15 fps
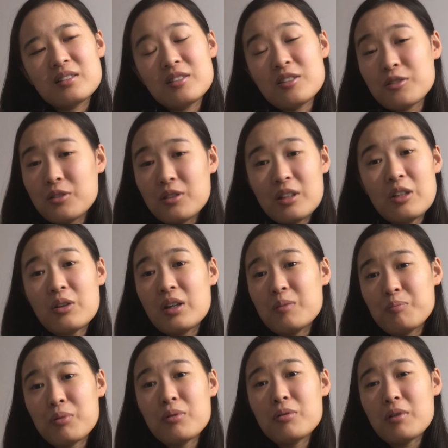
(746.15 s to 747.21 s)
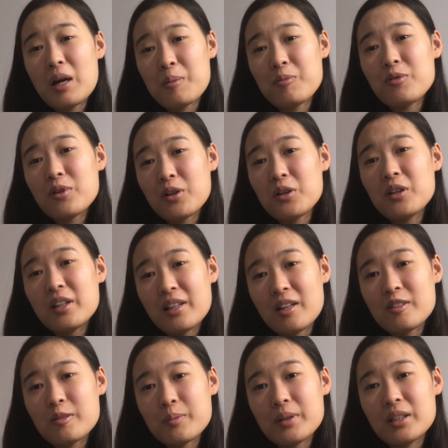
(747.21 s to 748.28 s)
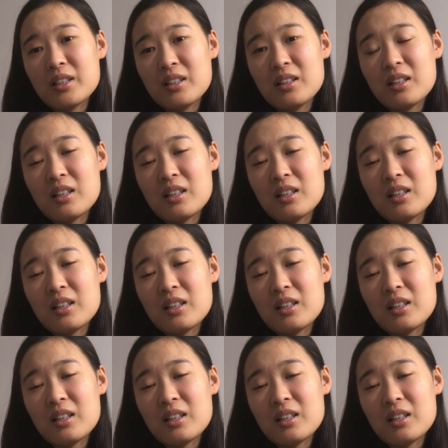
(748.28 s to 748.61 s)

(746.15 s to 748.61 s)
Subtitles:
You can prep for colonoscopy.